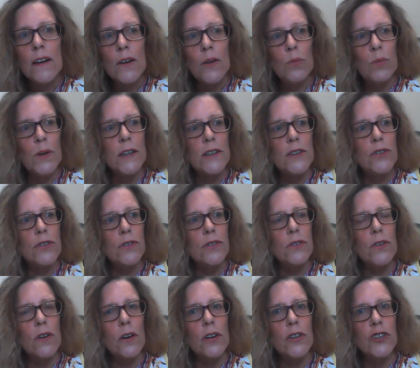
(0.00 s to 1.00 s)
We do
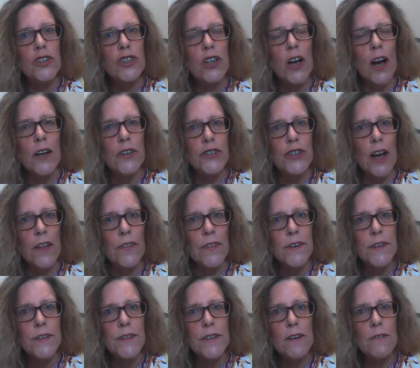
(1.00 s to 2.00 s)
not judge
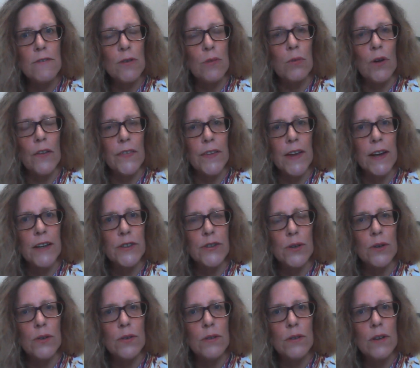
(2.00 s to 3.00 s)
others for what they
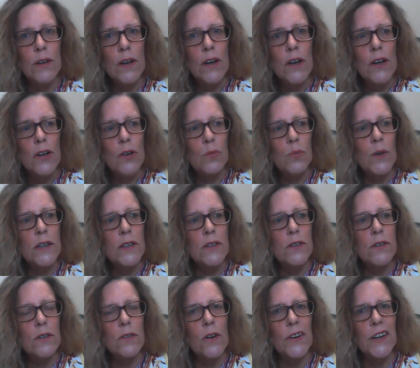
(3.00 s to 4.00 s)
do. We
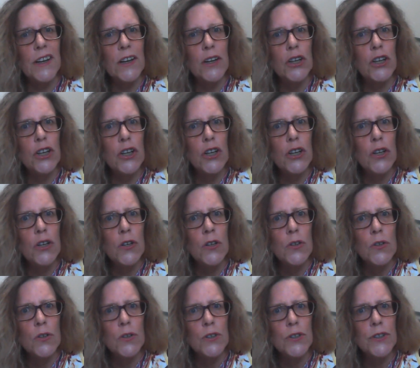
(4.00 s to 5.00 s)
do not
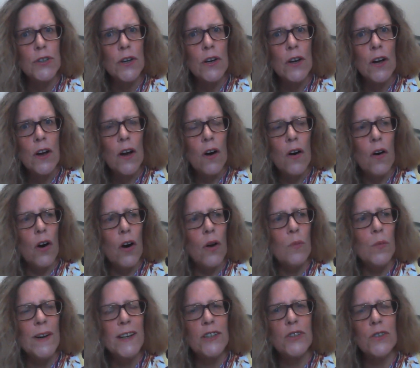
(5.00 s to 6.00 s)
accuse, and
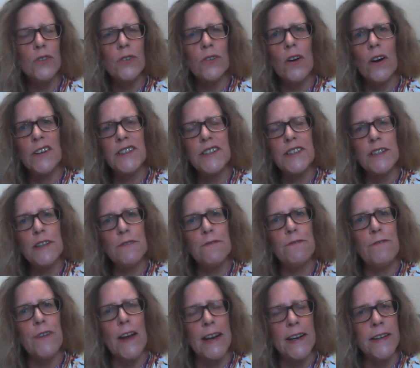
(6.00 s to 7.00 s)
we do not
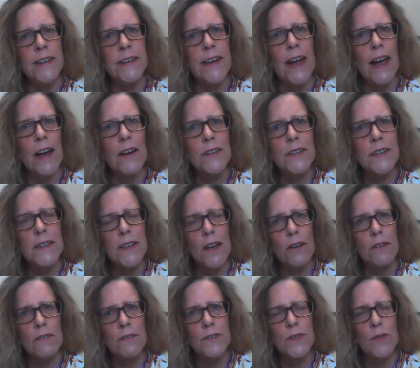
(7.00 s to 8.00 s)
defend
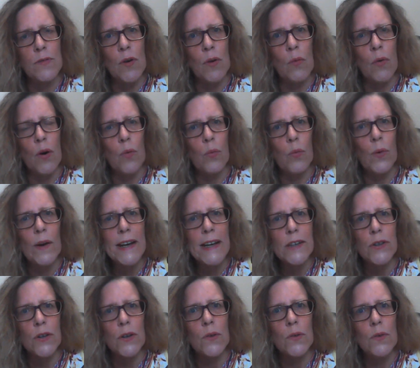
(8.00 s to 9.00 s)
ourselves for what we
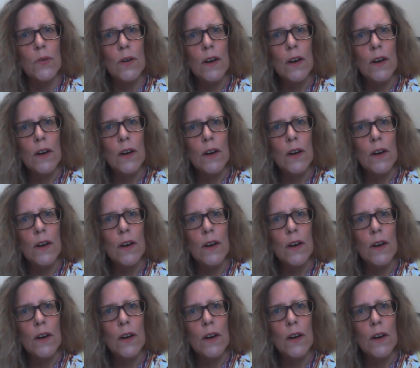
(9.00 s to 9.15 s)
do.